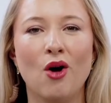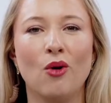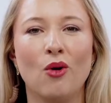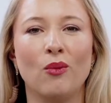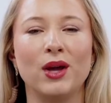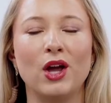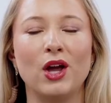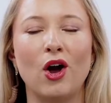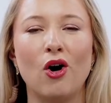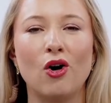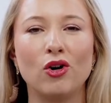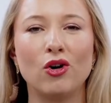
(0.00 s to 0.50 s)

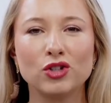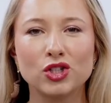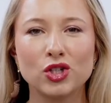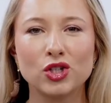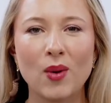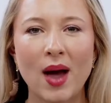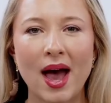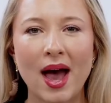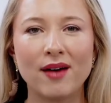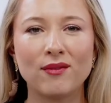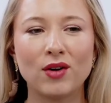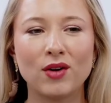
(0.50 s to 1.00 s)
We also
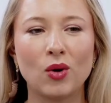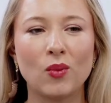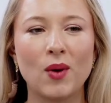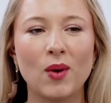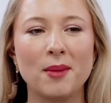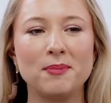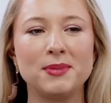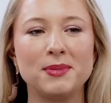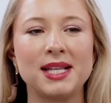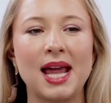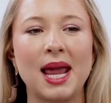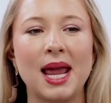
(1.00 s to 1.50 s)
have our
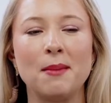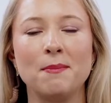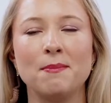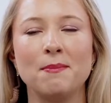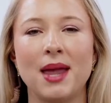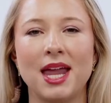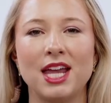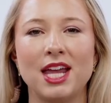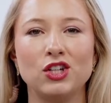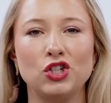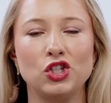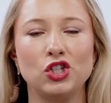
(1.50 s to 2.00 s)
website,
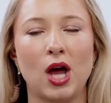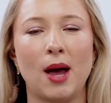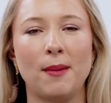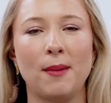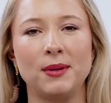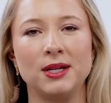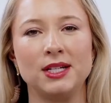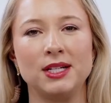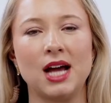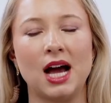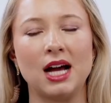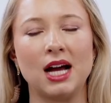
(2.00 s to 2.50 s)

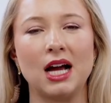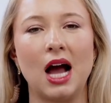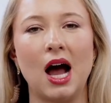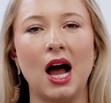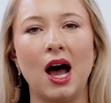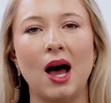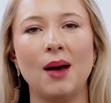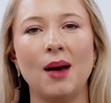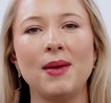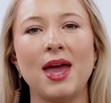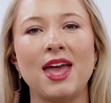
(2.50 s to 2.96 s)
madeshopping.com,